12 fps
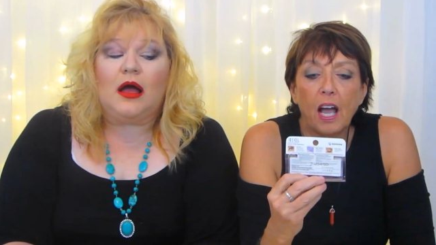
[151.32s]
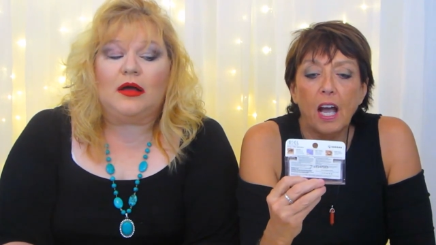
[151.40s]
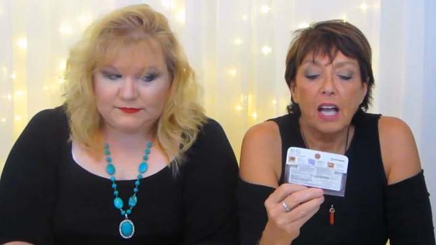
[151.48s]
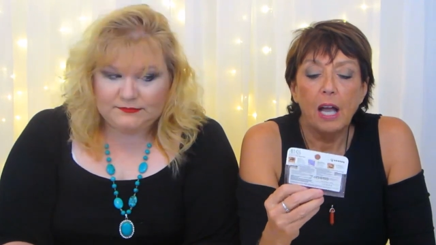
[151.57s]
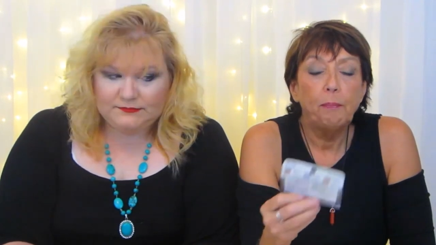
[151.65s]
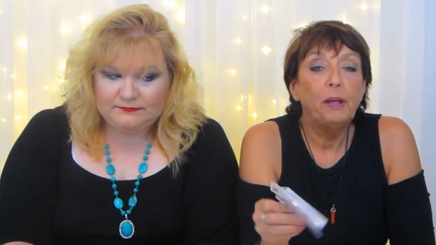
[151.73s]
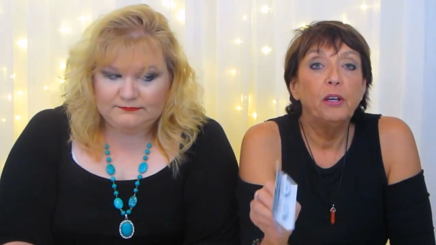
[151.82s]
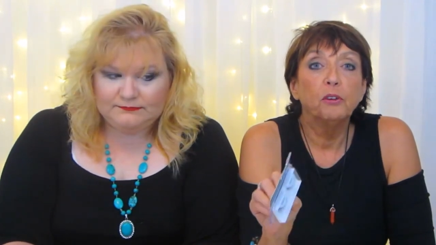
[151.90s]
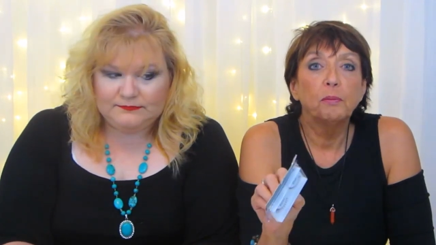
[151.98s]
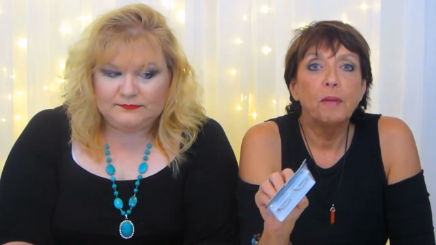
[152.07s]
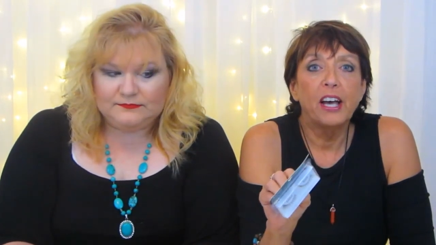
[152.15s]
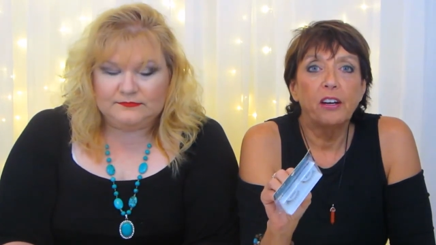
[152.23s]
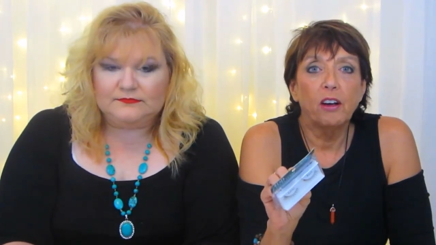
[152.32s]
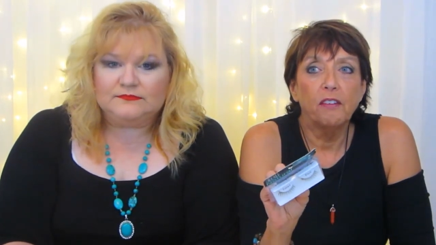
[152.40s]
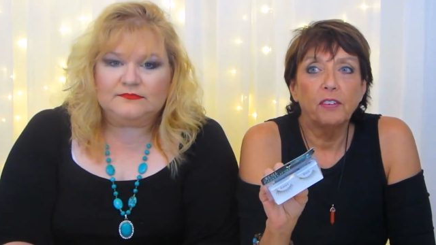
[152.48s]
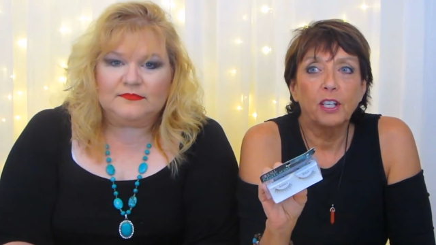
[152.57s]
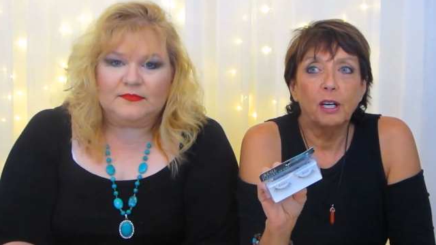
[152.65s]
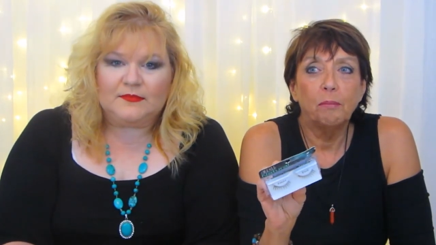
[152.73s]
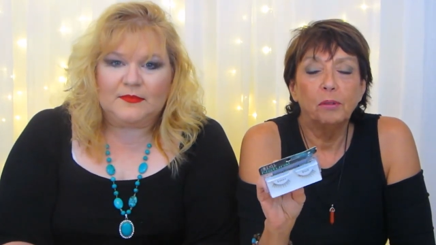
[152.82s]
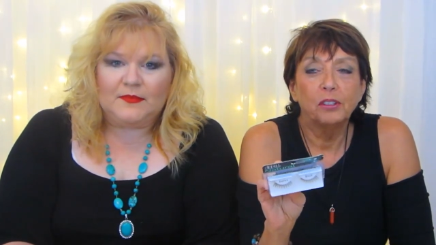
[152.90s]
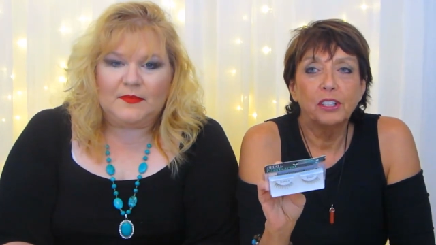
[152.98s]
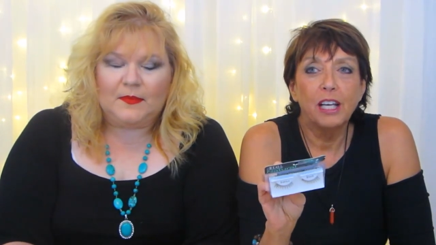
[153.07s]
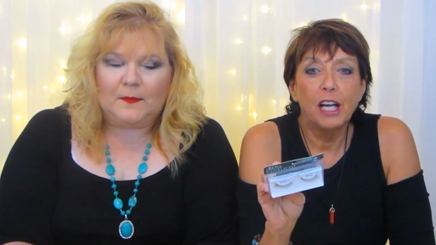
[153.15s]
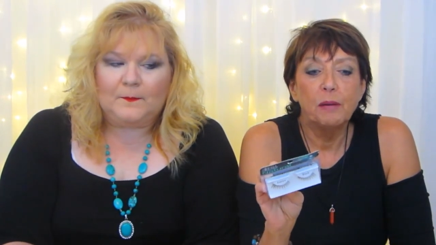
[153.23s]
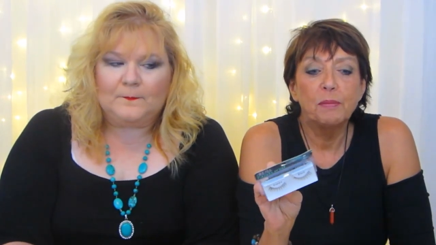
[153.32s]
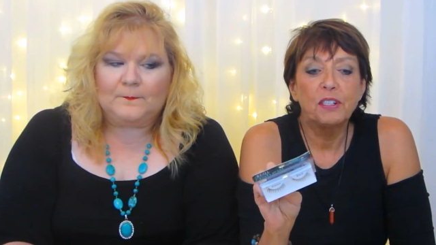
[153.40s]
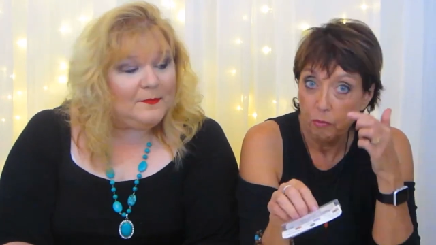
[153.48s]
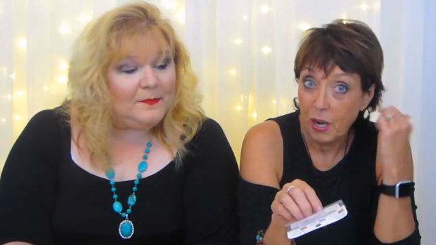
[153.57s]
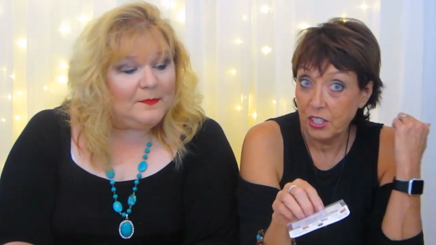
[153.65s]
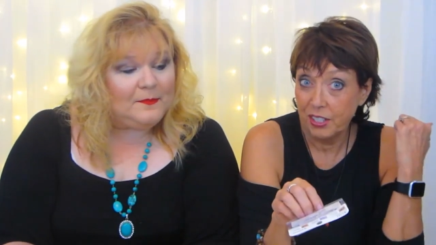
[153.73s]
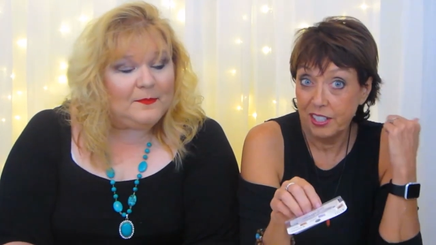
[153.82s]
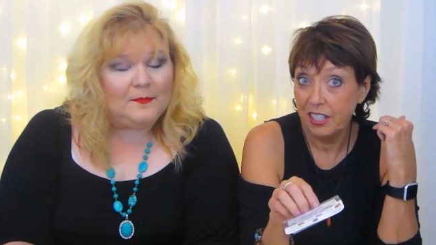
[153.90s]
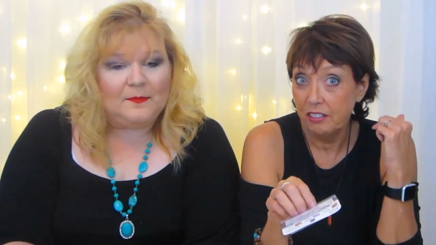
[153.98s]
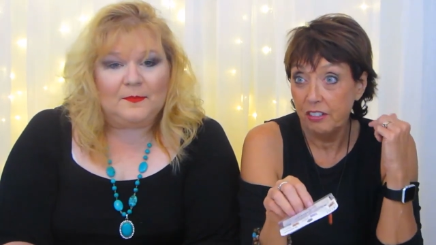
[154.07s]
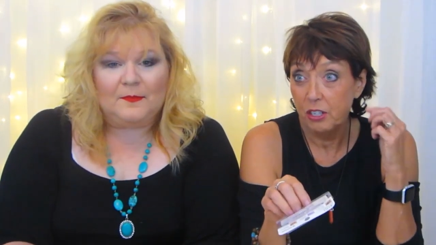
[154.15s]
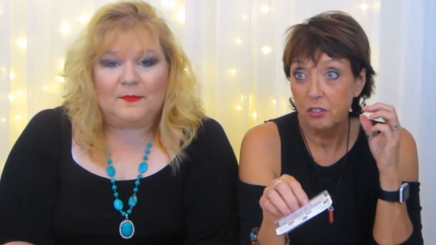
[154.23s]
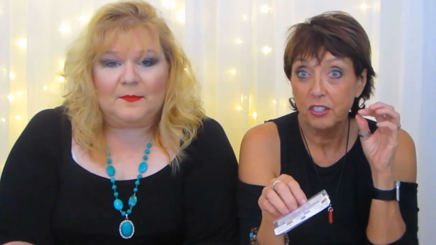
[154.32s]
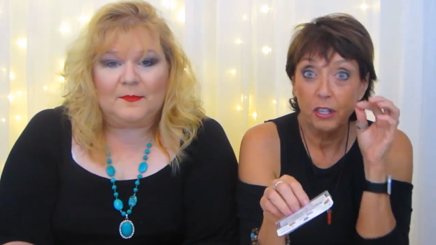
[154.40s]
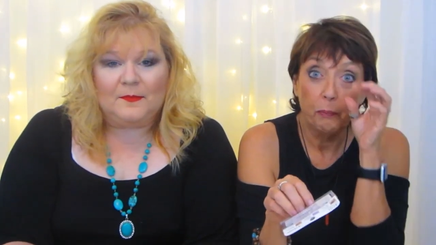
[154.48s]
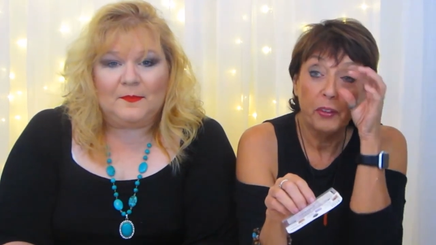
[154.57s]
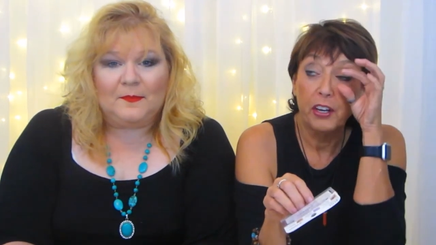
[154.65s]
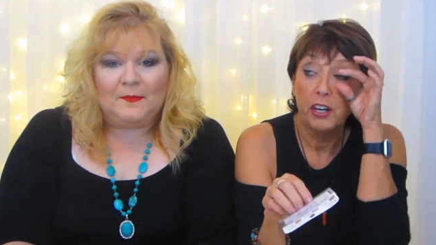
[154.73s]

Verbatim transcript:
Speaker 1: I peeled mine off a couple of times and watching T V or something, and